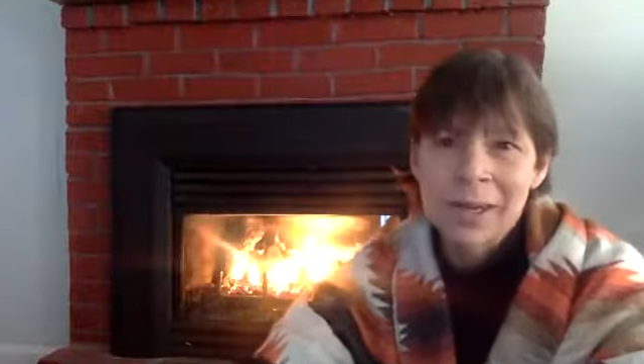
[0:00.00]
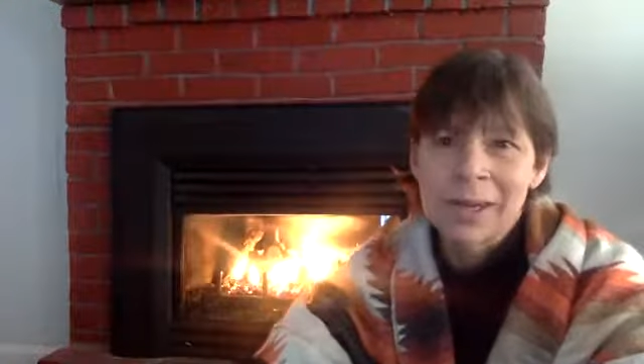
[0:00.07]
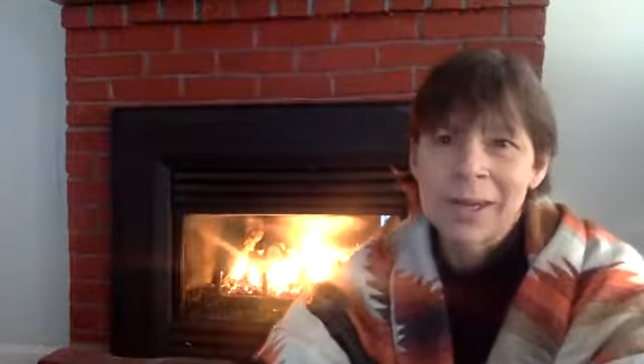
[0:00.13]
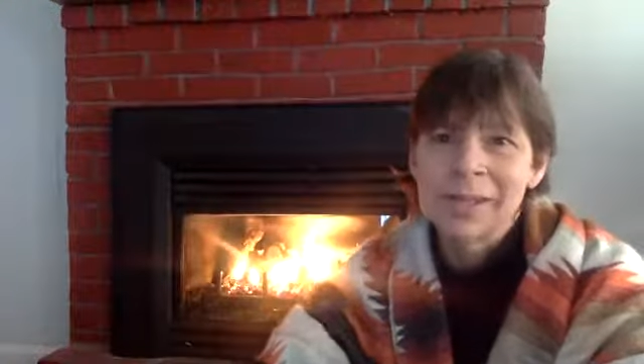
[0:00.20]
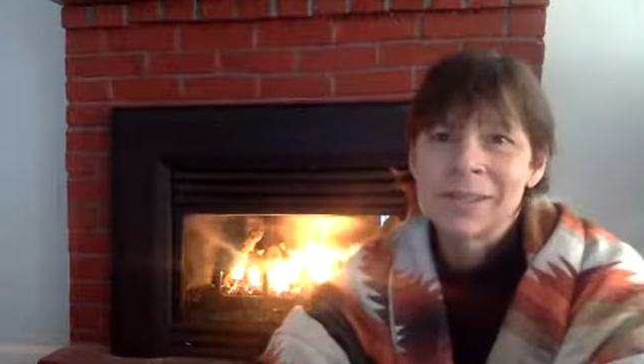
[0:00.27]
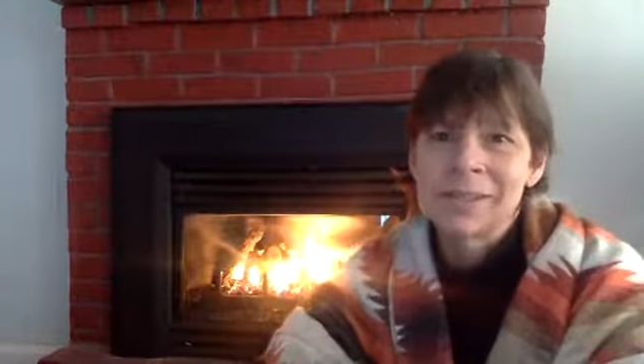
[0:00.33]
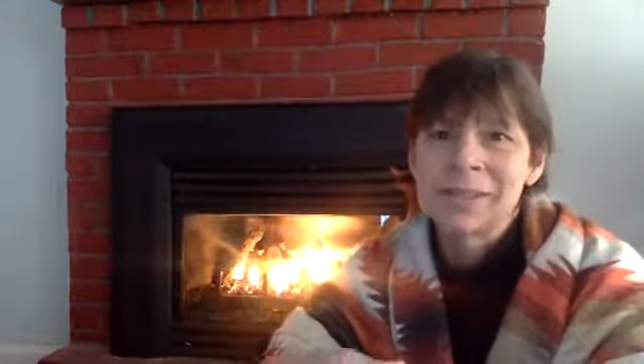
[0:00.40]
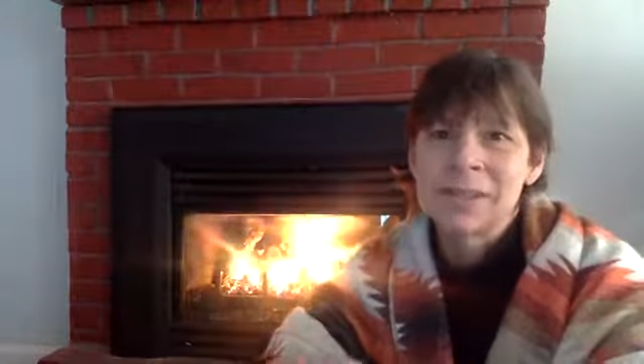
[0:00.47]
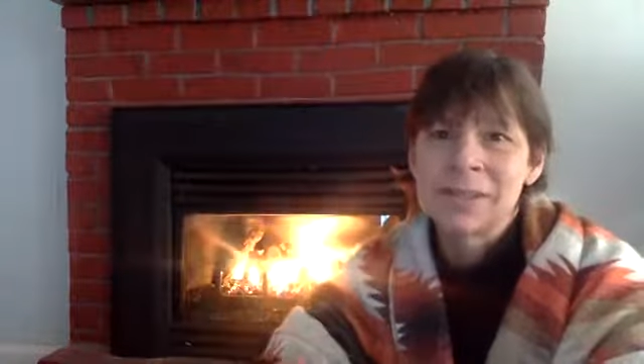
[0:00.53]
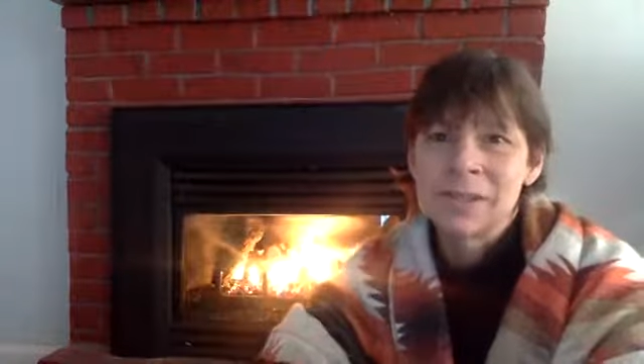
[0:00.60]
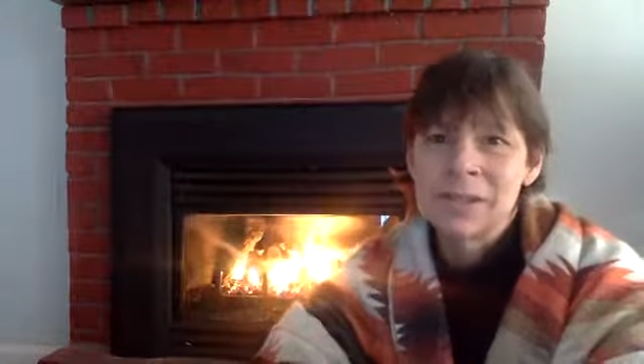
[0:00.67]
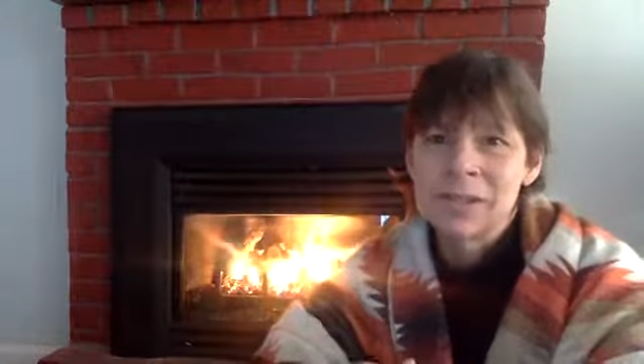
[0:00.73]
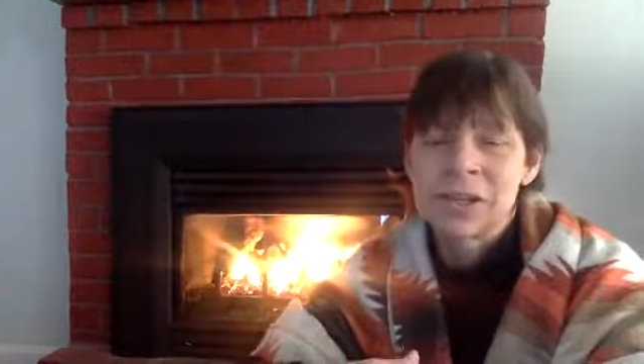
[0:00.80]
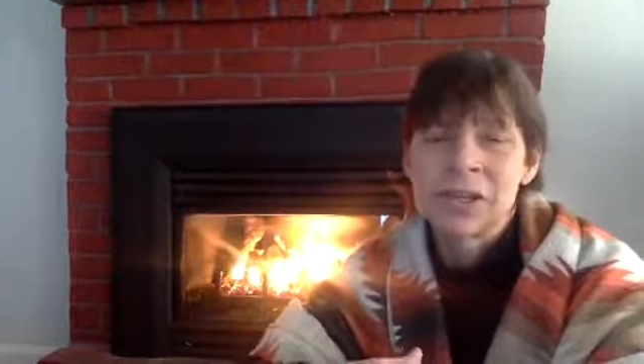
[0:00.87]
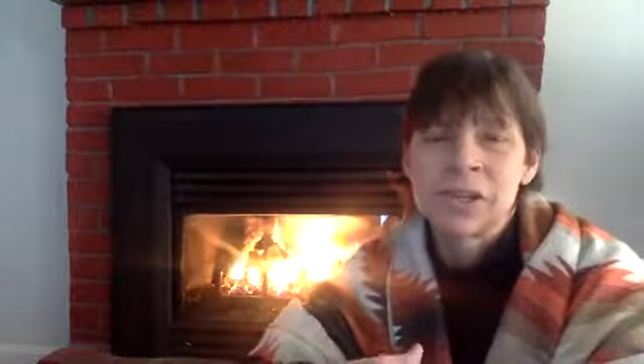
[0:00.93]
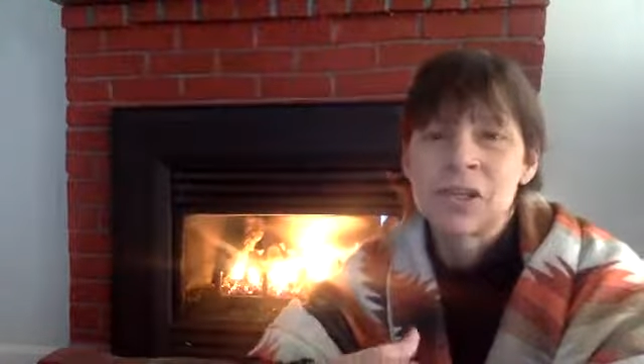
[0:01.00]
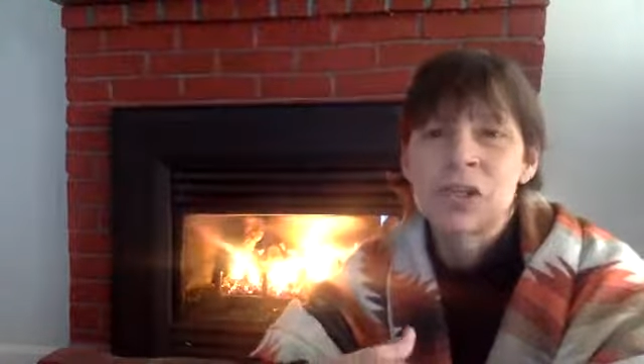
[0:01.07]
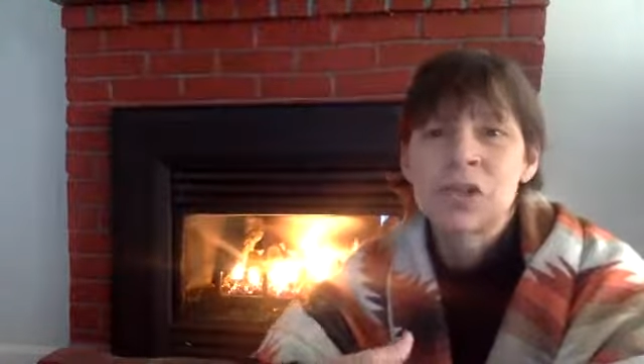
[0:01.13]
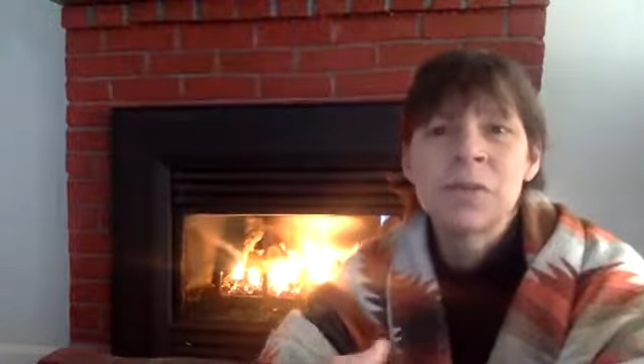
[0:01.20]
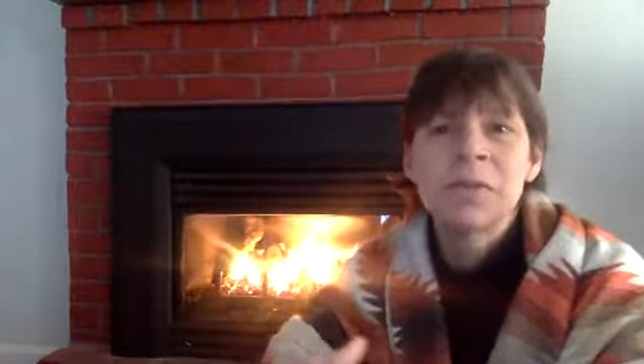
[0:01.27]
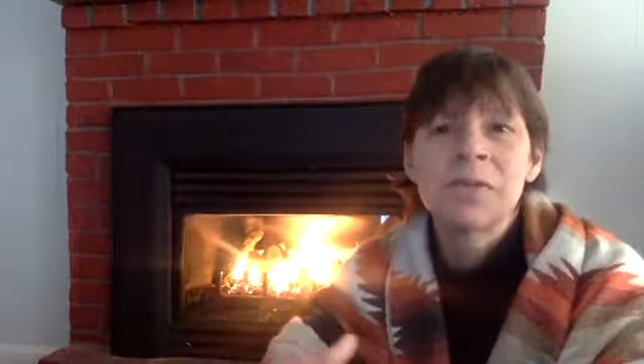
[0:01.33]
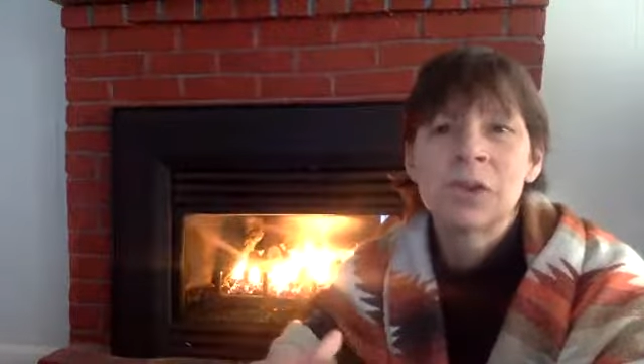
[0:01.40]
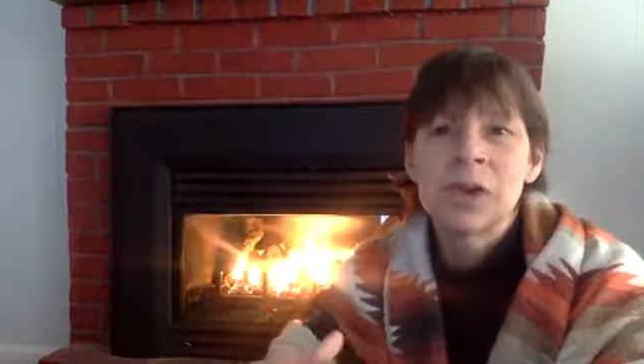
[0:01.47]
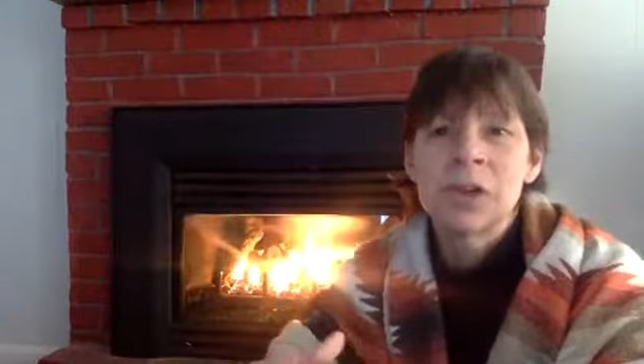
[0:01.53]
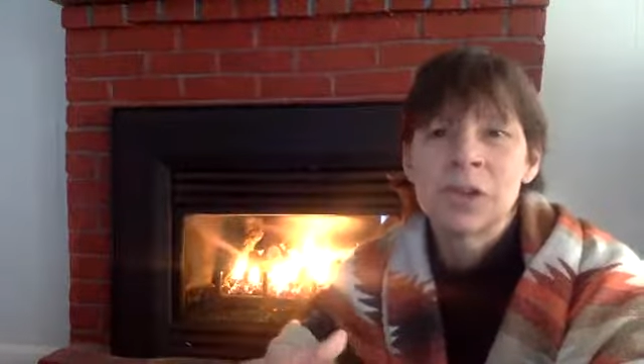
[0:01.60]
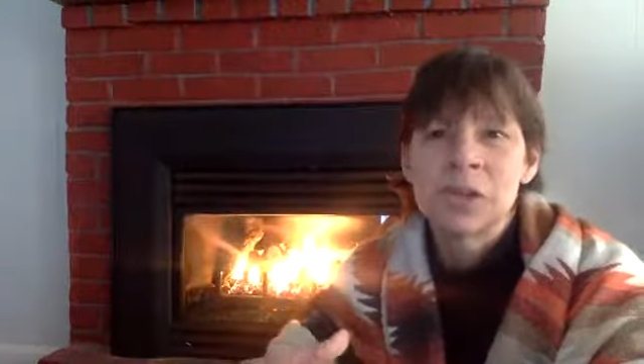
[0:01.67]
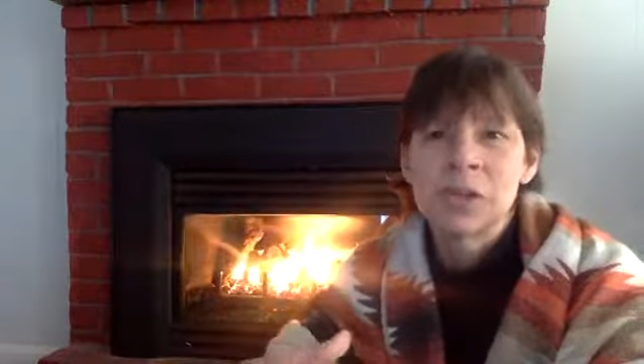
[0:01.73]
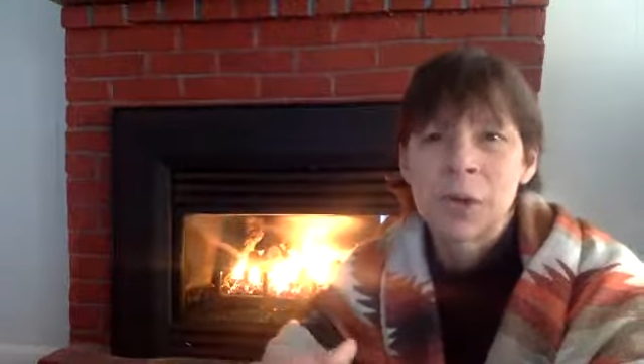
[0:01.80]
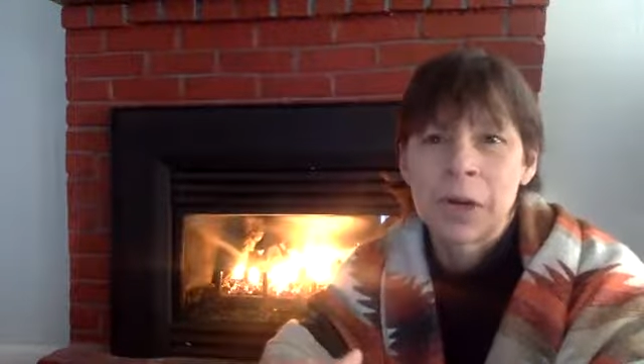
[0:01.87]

and it's just stream of conscious